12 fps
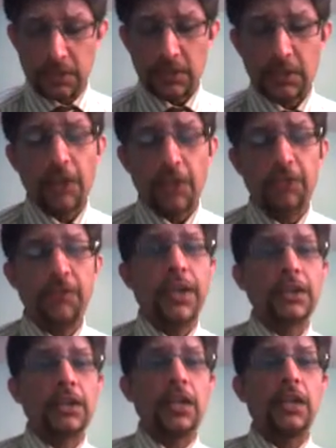they
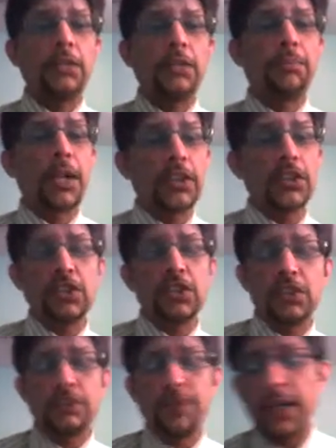felt the
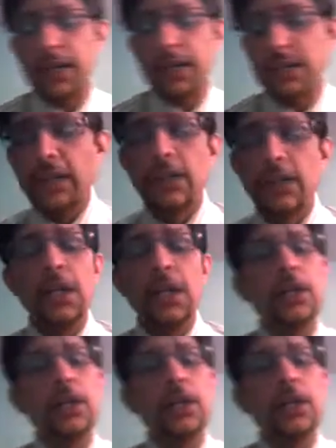Bangladeshis felt that